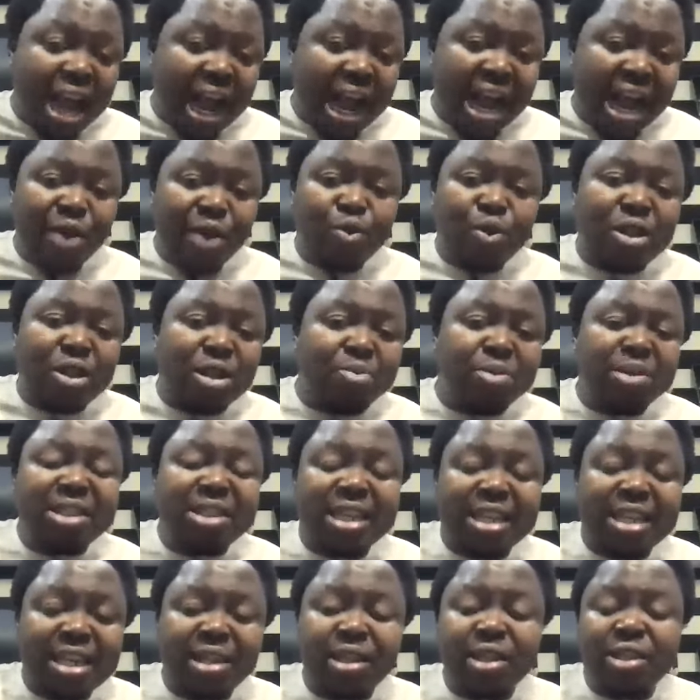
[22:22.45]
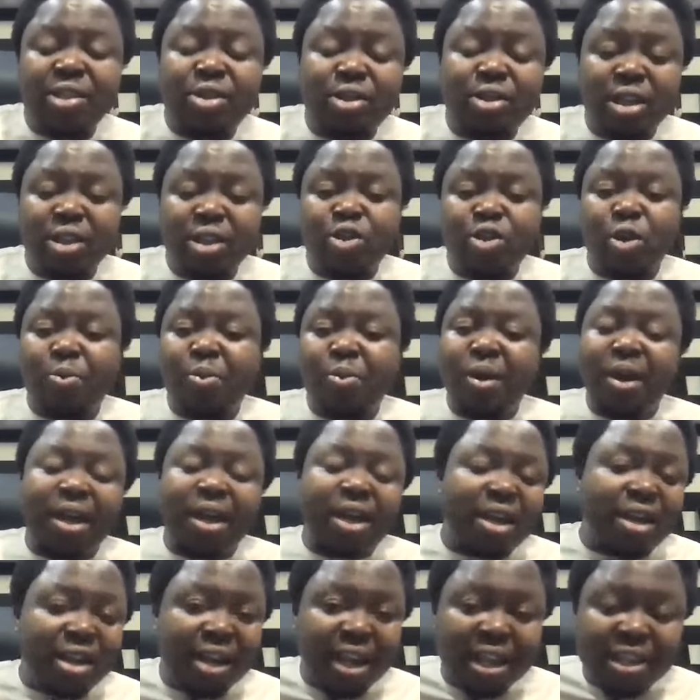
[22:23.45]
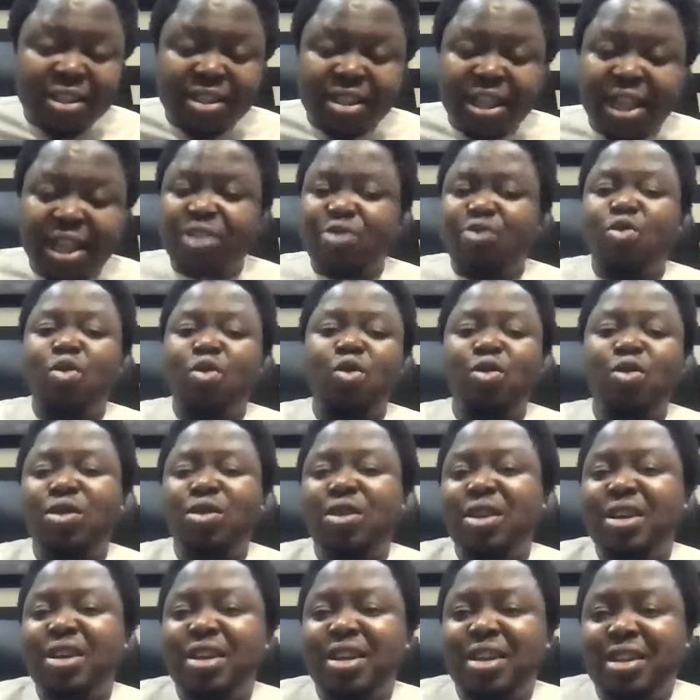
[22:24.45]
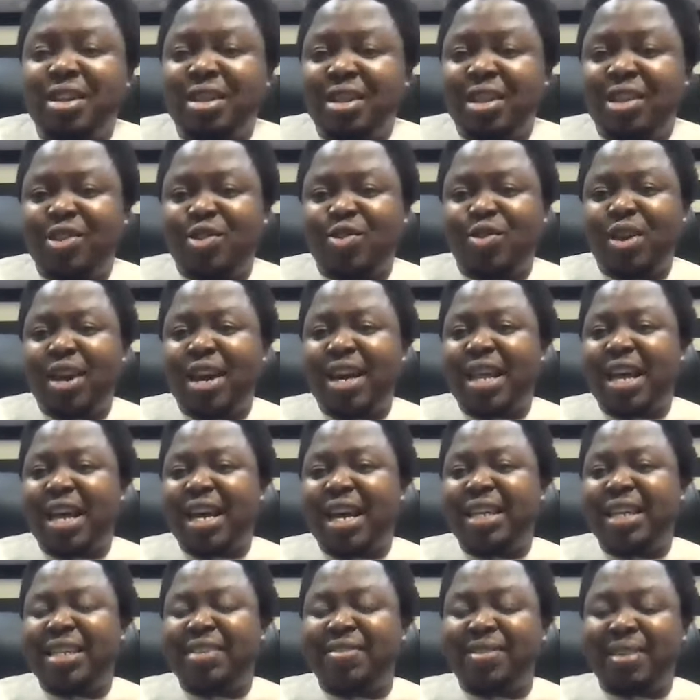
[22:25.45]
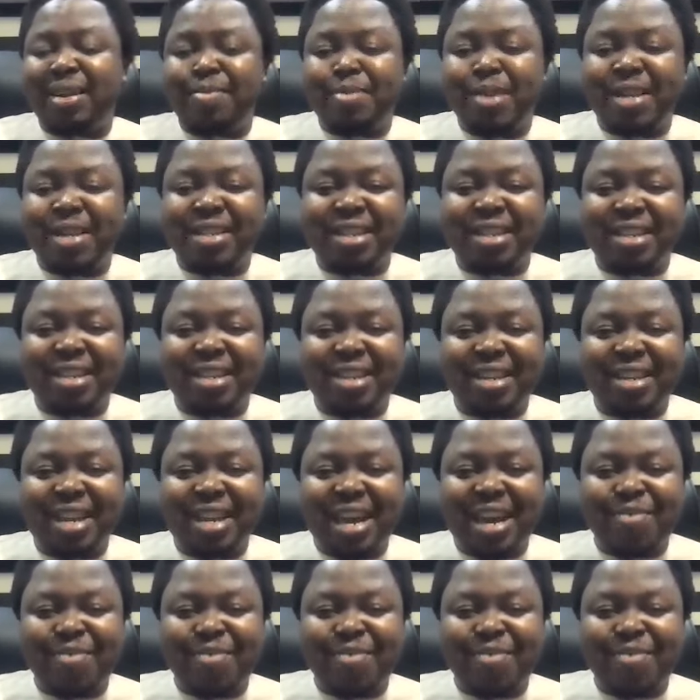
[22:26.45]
I will be taking the topic. Let's roll this together. Let's have an amazing